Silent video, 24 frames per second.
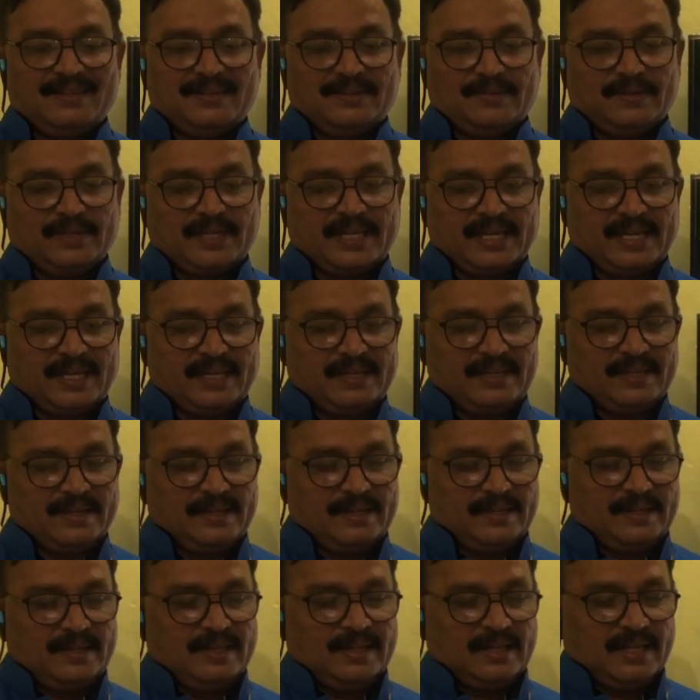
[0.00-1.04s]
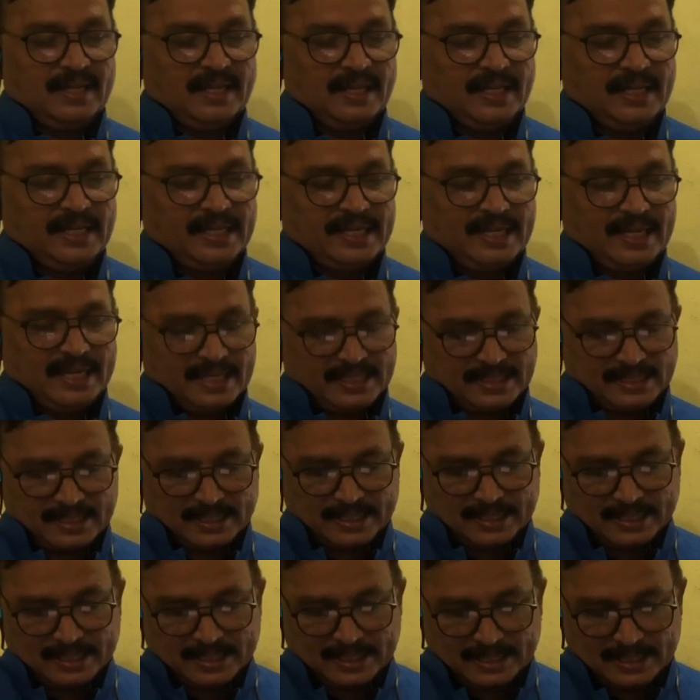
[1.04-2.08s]
Okay. It is
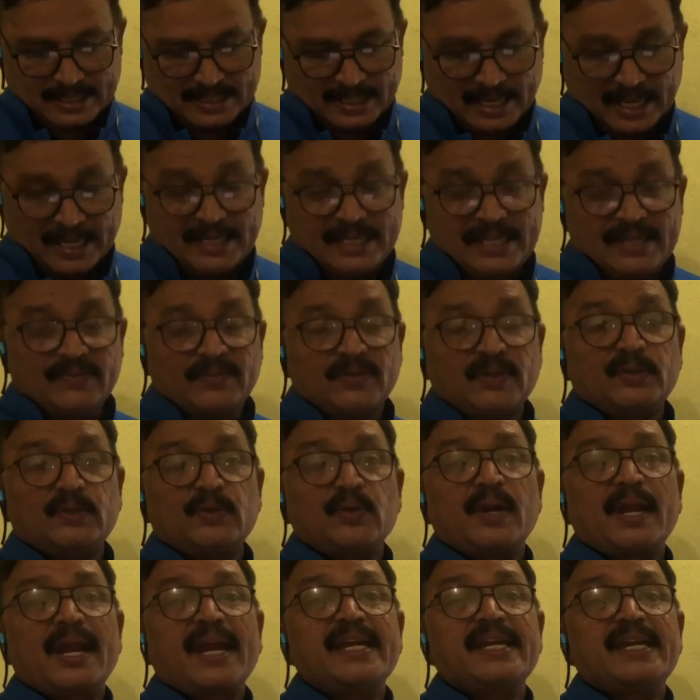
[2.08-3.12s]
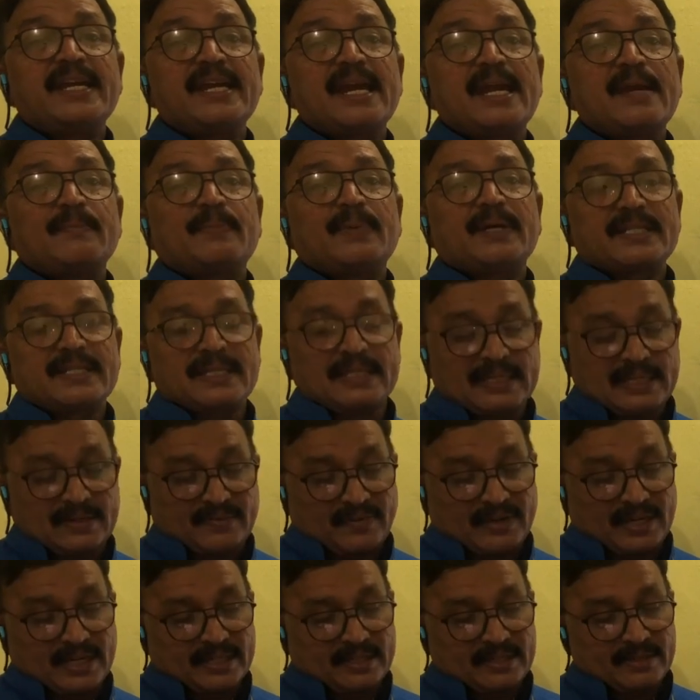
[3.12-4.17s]
94 to 99%
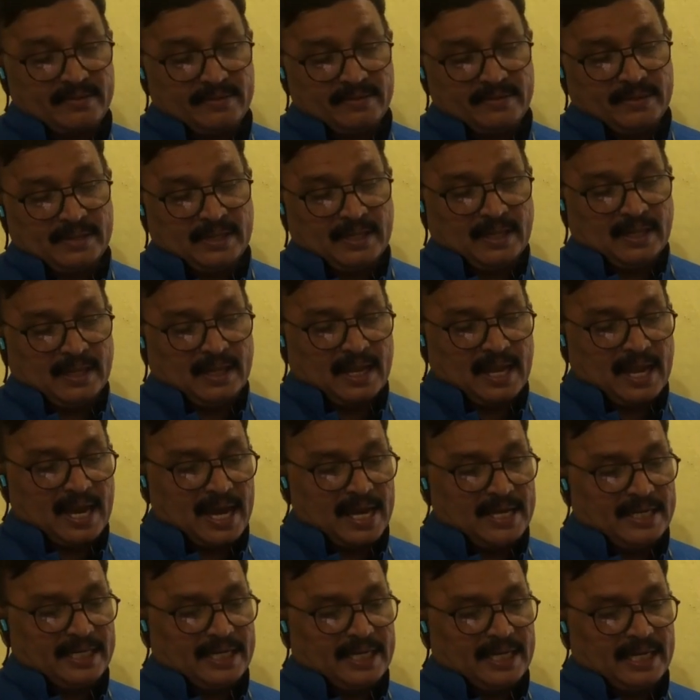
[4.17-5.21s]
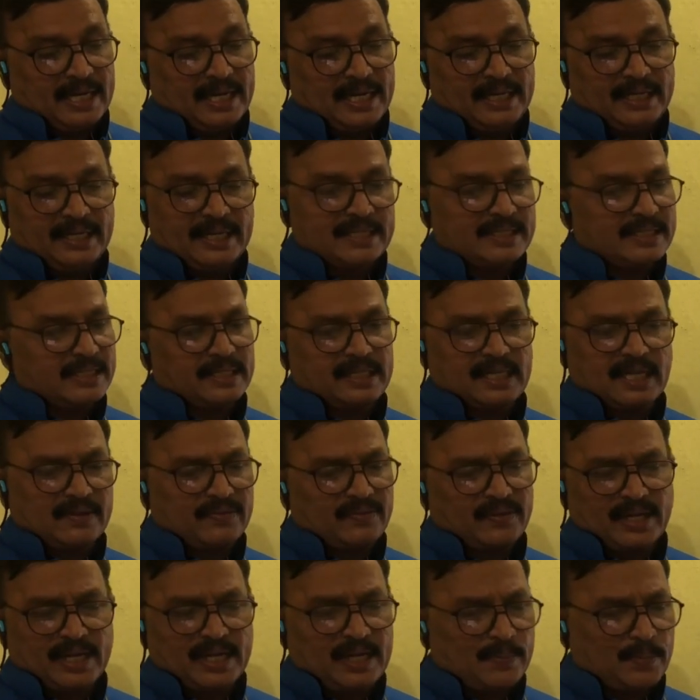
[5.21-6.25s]
effective, and it doesn't
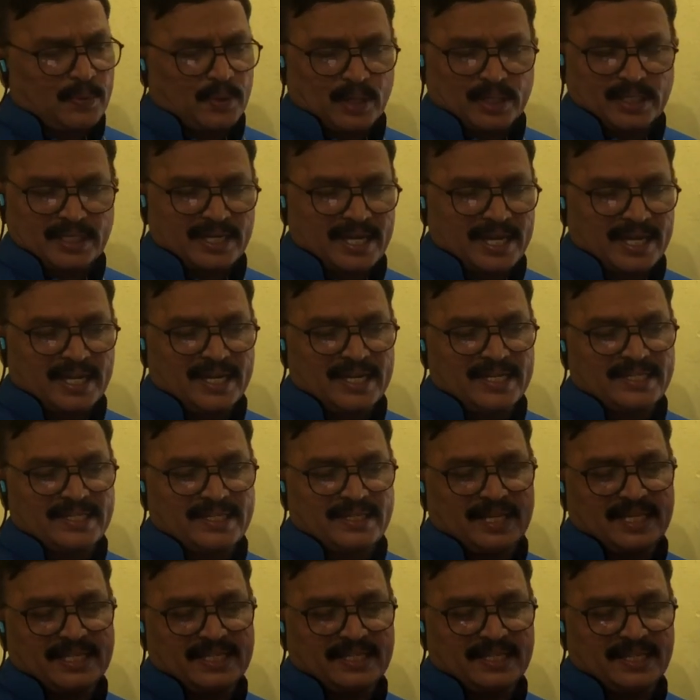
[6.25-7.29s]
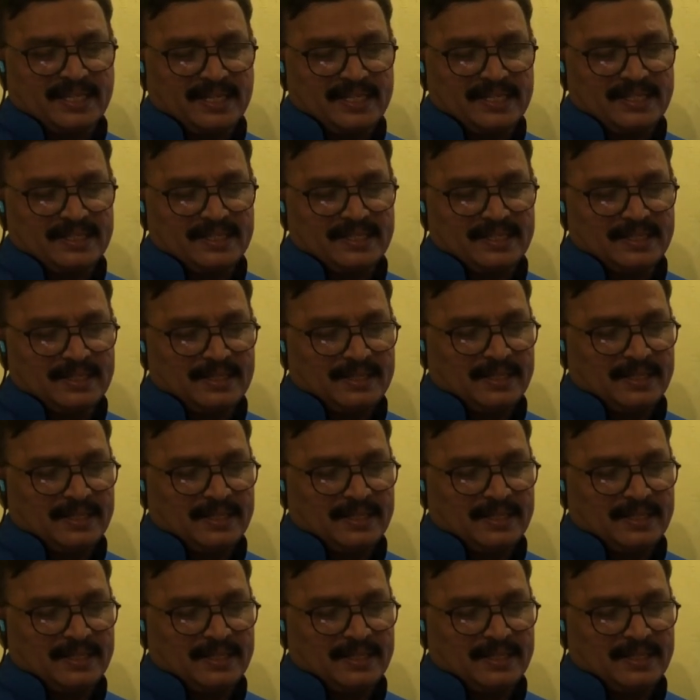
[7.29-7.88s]
offer any protection against STDs.